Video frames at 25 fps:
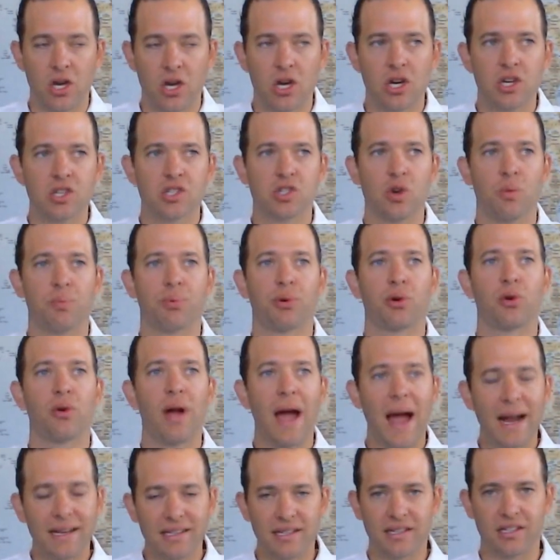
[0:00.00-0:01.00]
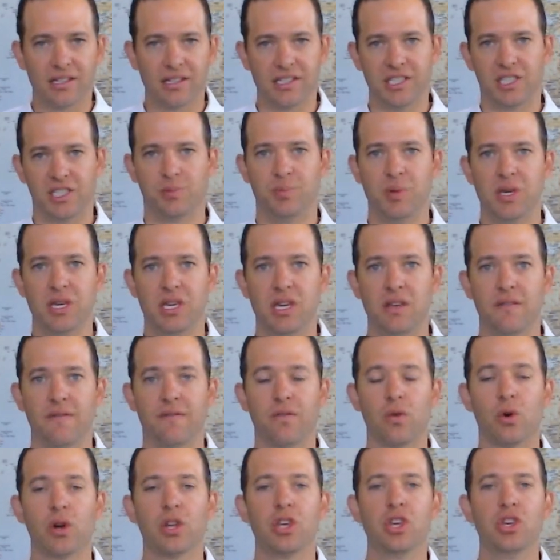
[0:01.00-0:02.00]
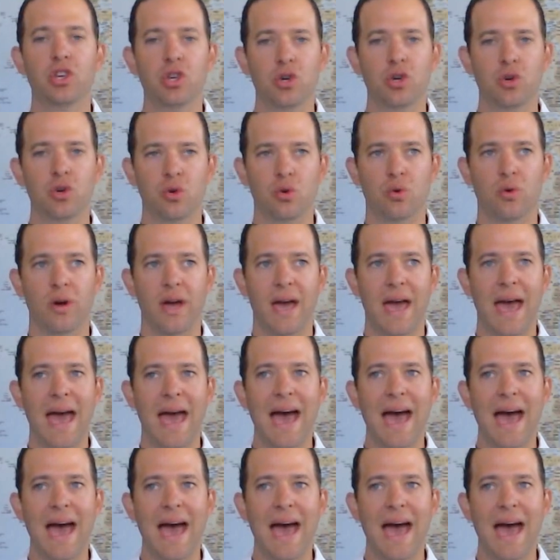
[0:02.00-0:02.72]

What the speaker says: So practically speaking, for you